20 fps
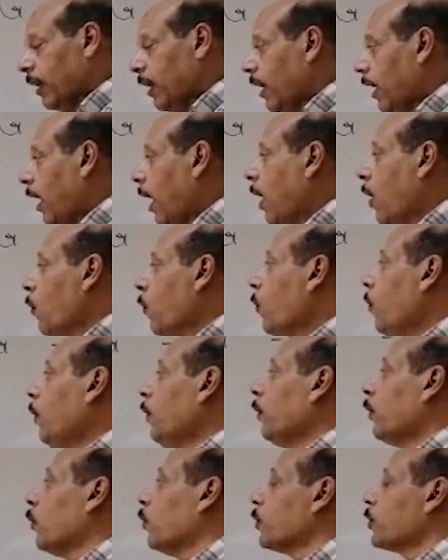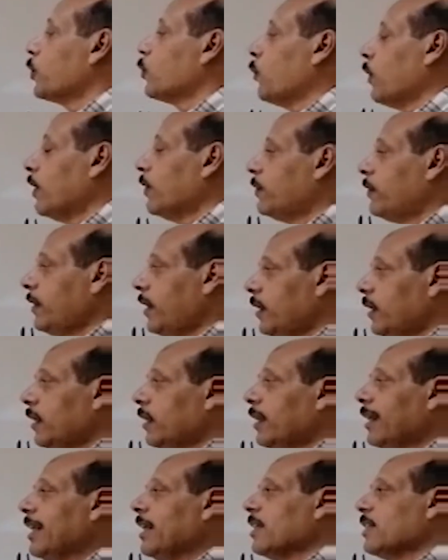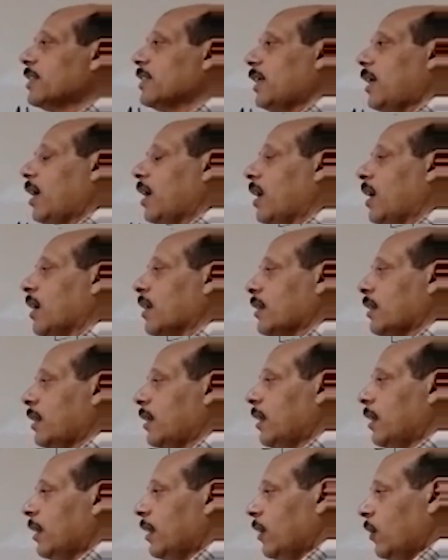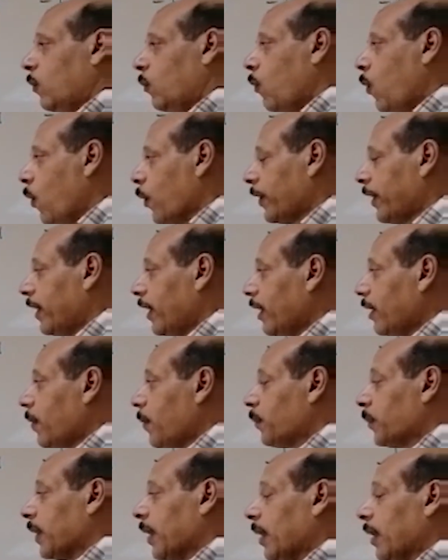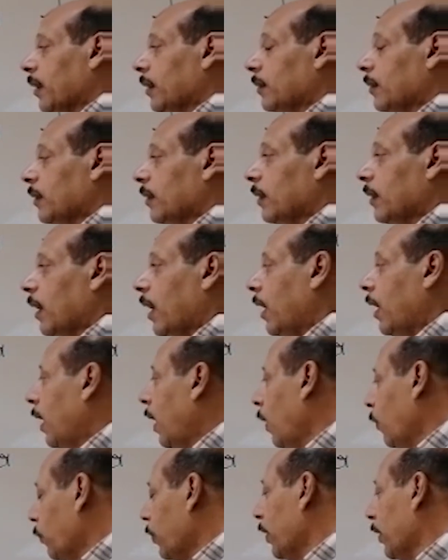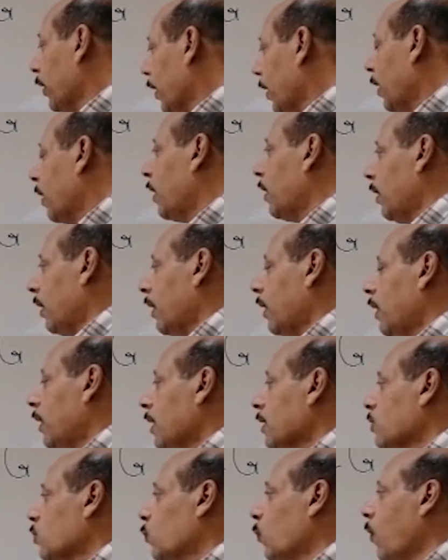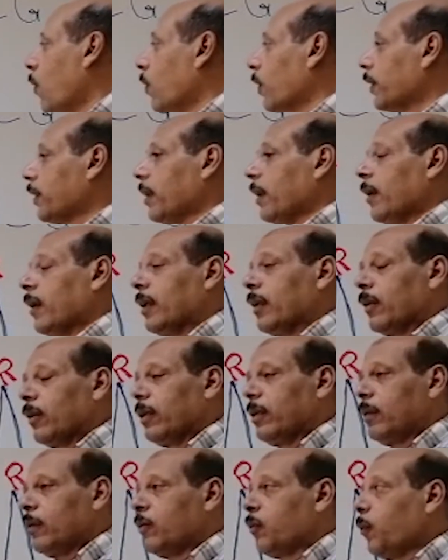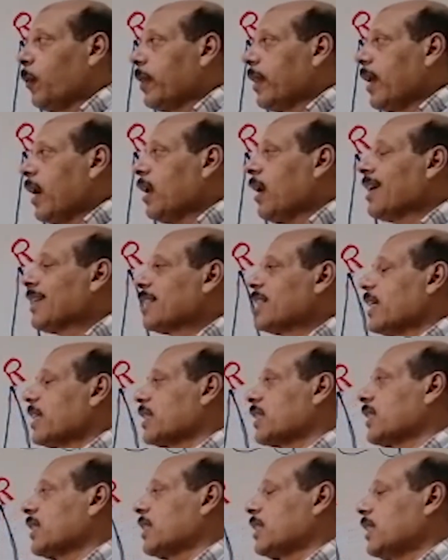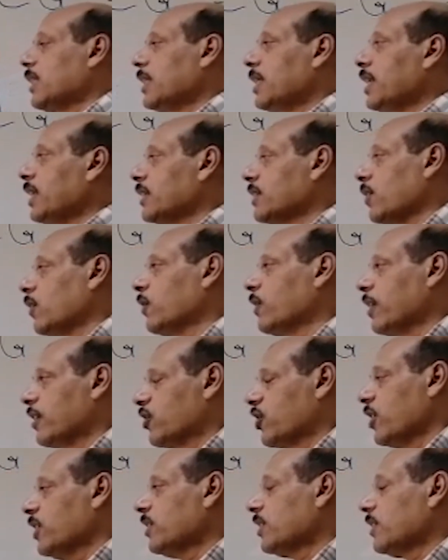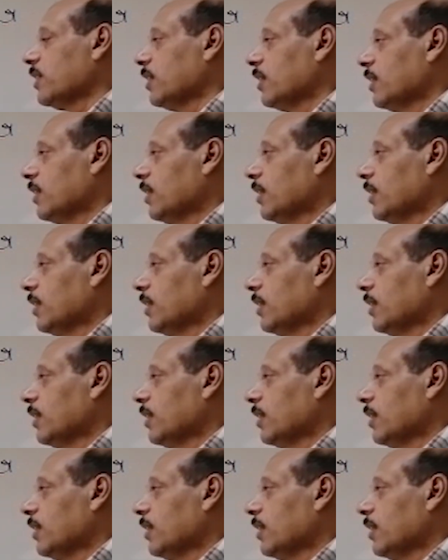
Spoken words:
How those 12 leads are working, how this work. So there are 6 leads of the chest